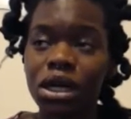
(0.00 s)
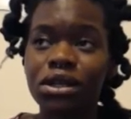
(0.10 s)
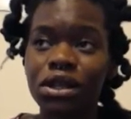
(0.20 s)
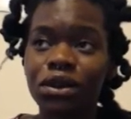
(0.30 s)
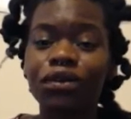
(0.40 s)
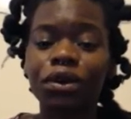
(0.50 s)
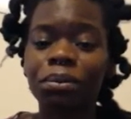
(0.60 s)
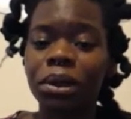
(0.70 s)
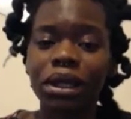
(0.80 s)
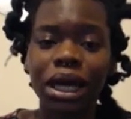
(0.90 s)
So if you
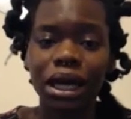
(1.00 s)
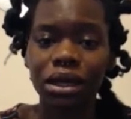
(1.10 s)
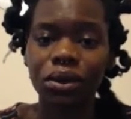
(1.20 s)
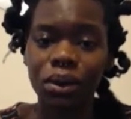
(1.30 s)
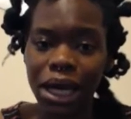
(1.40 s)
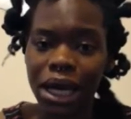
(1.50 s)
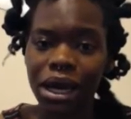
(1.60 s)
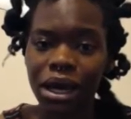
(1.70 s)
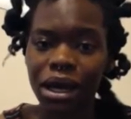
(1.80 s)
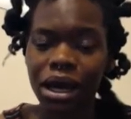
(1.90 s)
put that in your
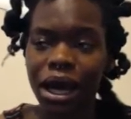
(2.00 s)
hair